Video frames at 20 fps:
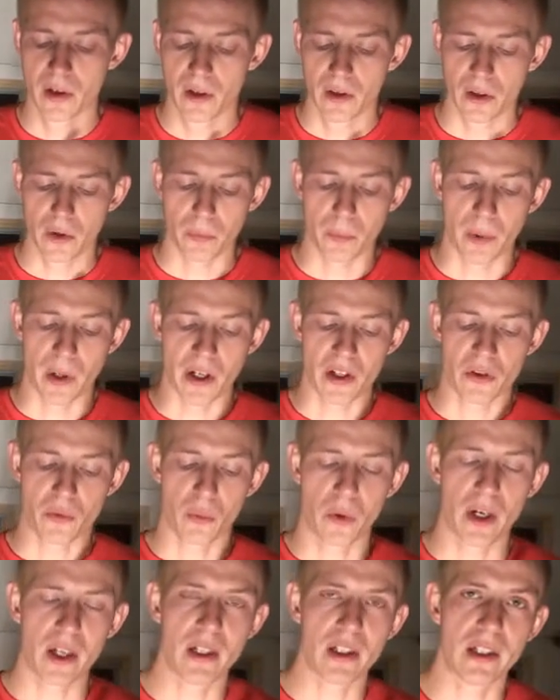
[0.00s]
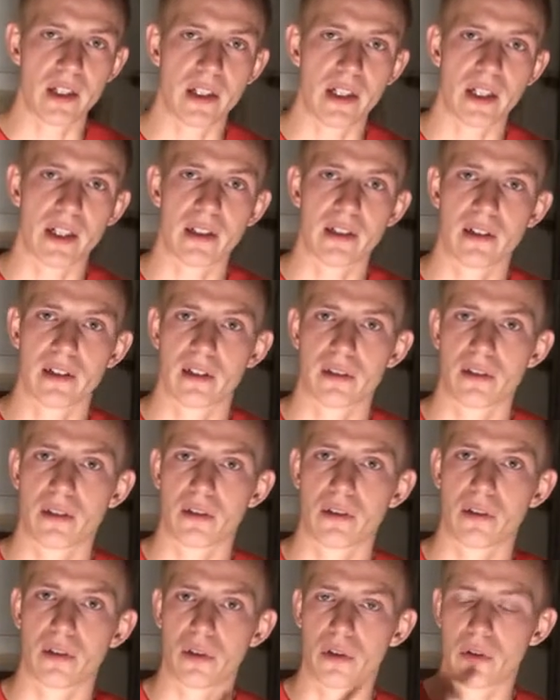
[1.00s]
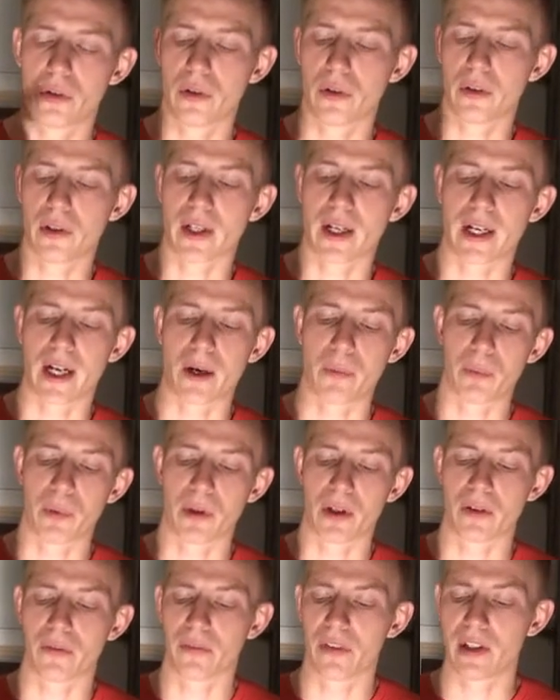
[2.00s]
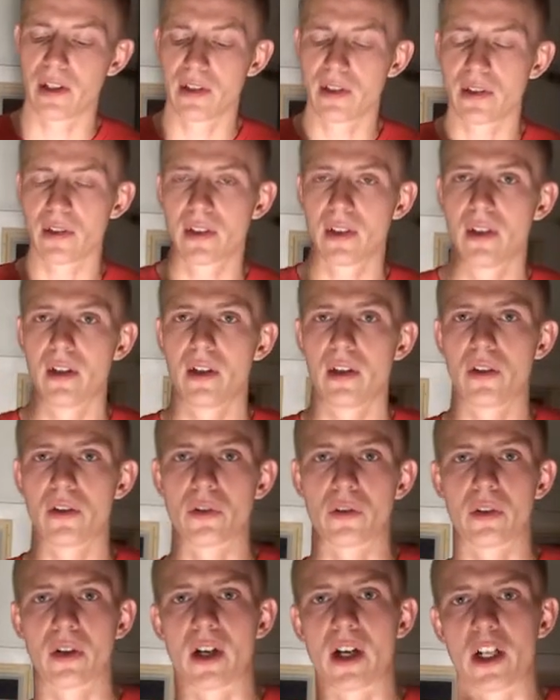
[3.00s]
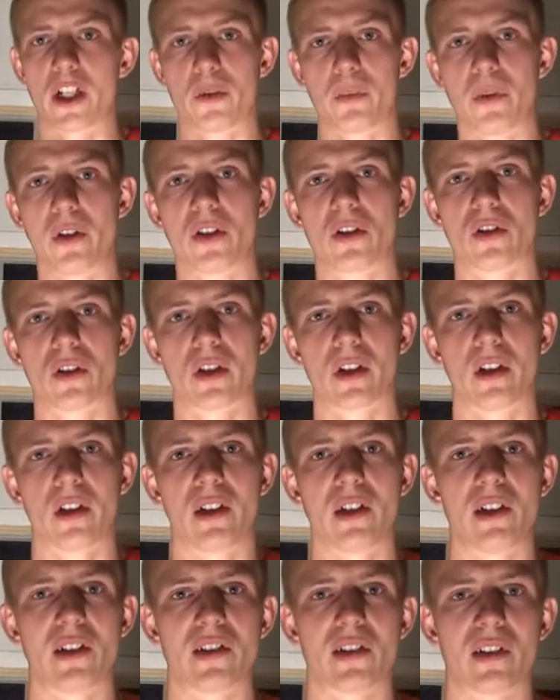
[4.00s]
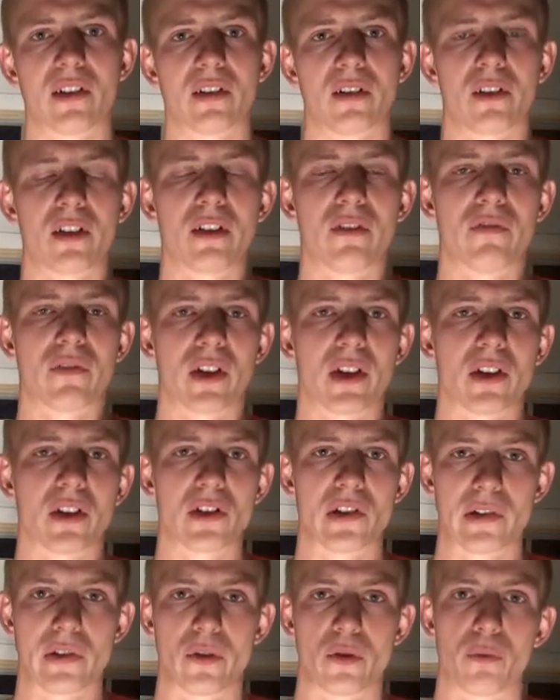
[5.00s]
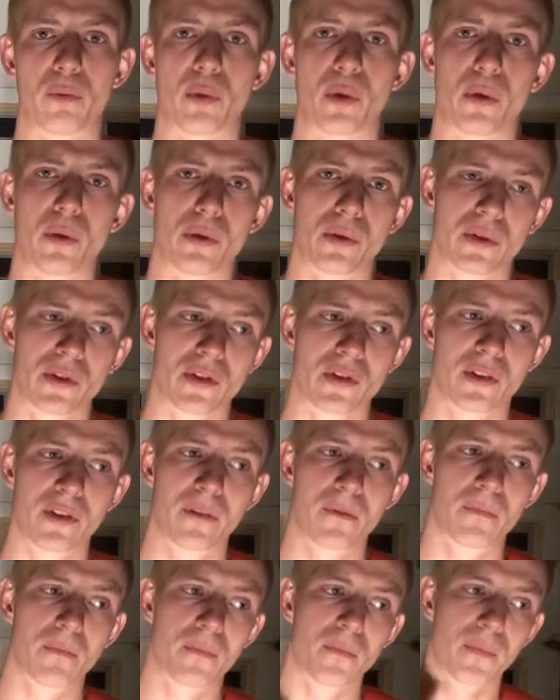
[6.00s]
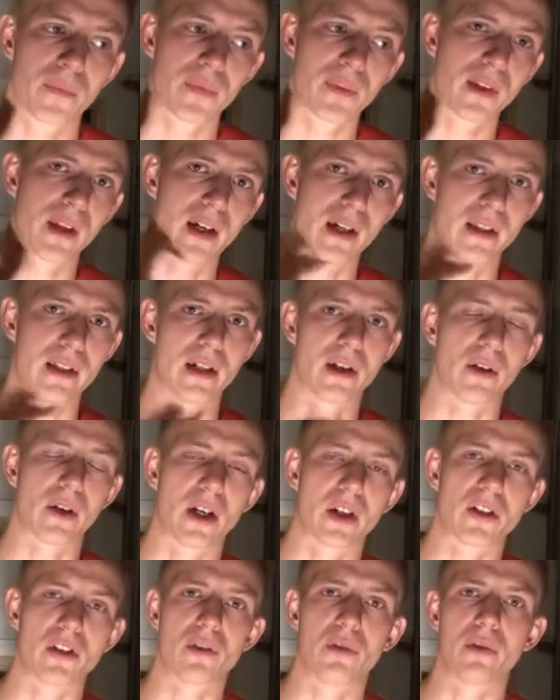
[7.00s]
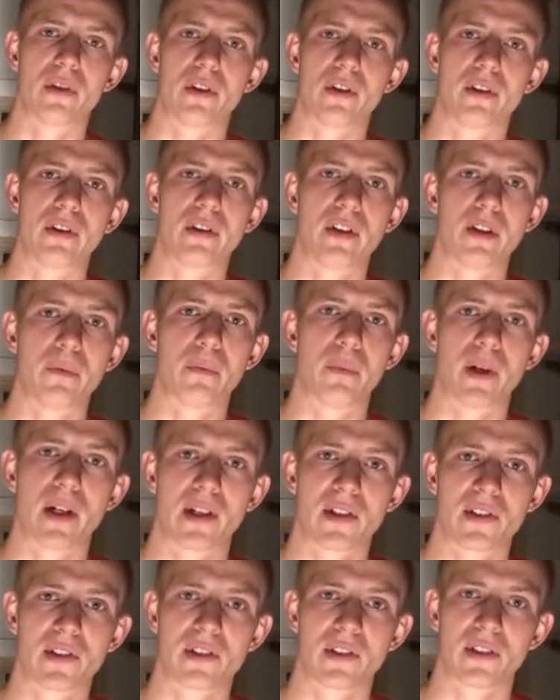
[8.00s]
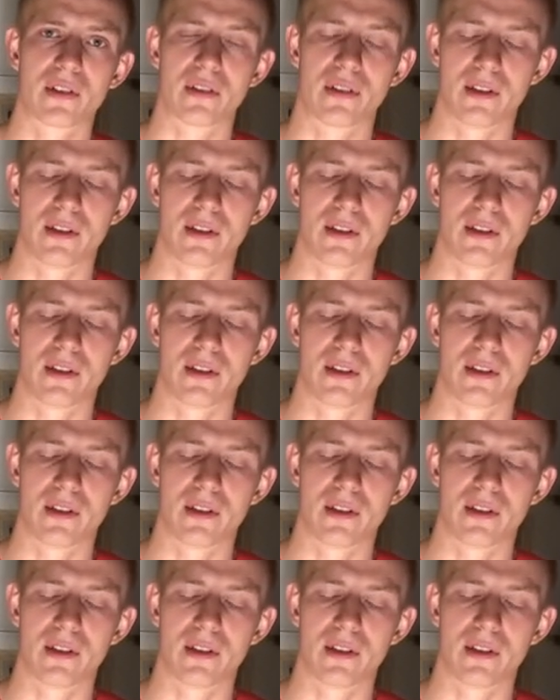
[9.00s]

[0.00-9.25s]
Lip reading: the best way to get good light output of these is on your high speed circuit. You need to set it on a very slow pulse, and that'll get you the best